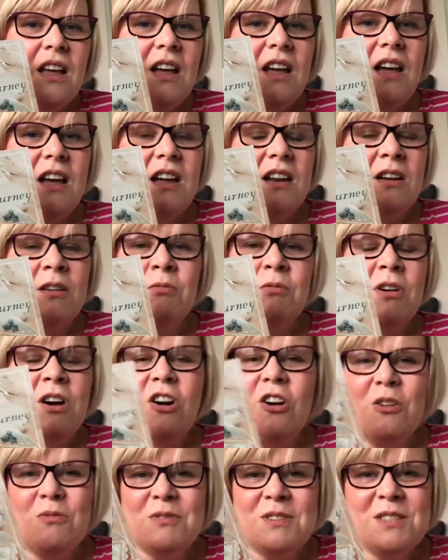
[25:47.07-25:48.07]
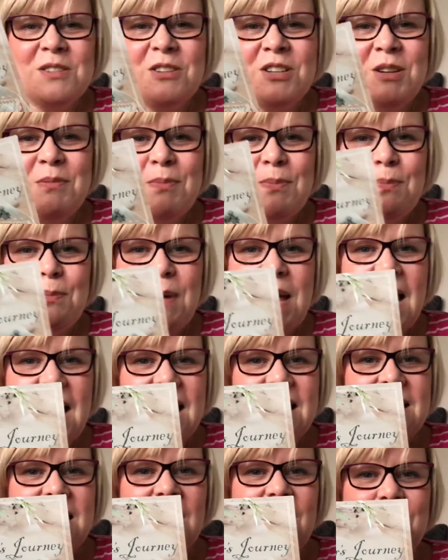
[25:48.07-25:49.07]
and I wasn't going to pay
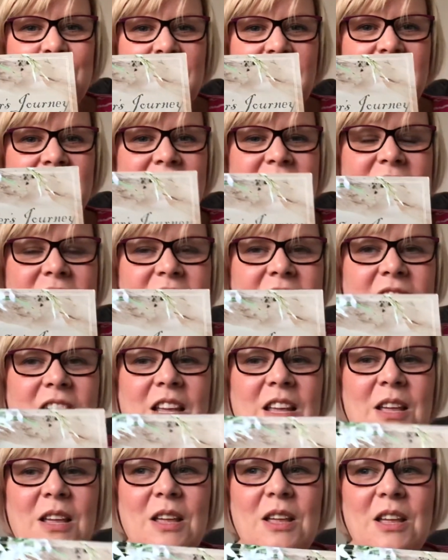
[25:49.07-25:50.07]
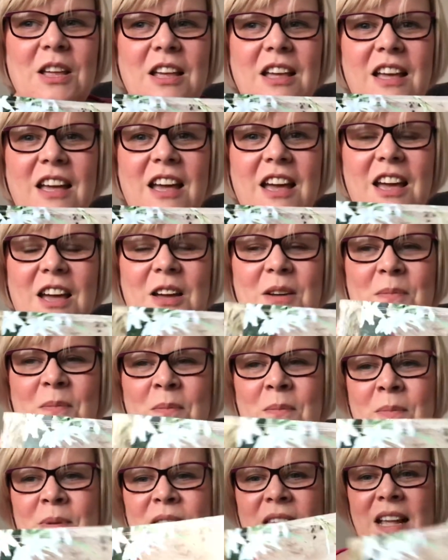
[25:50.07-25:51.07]
that amount.
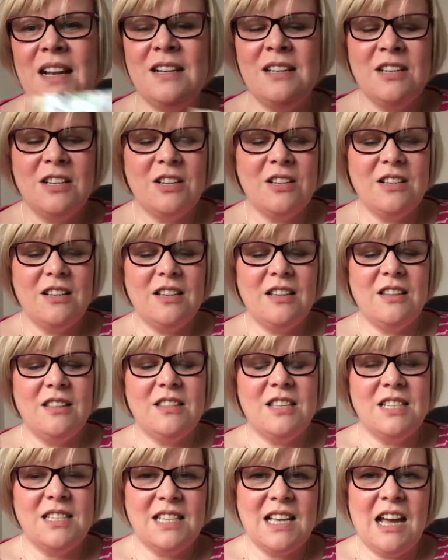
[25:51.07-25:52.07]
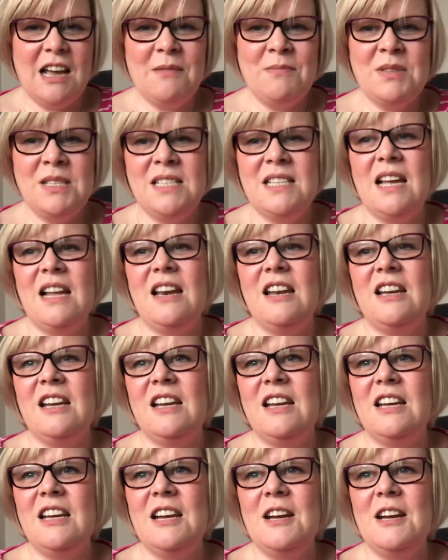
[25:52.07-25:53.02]
But then the same seller,